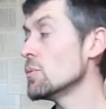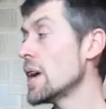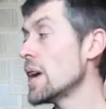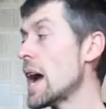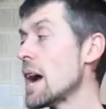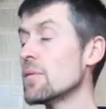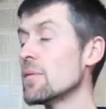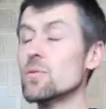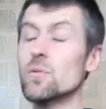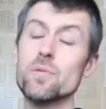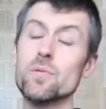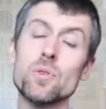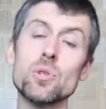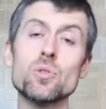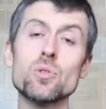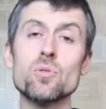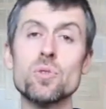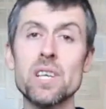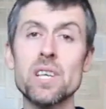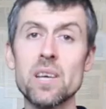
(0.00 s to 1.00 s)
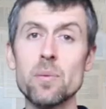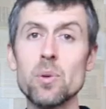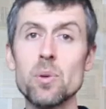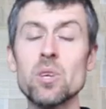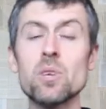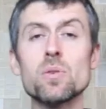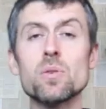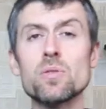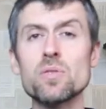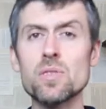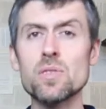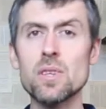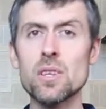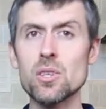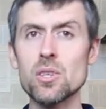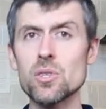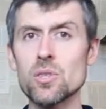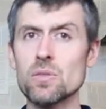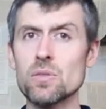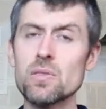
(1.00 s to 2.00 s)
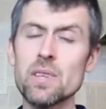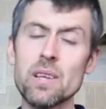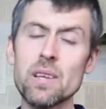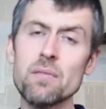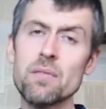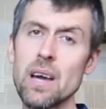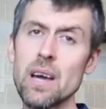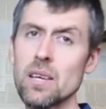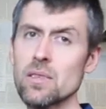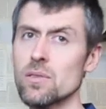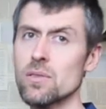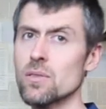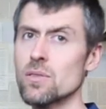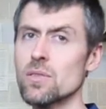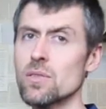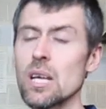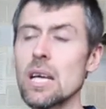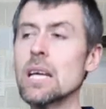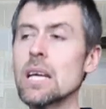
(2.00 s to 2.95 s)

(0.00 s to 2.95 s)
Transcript: we have to first keep in consideration three factors.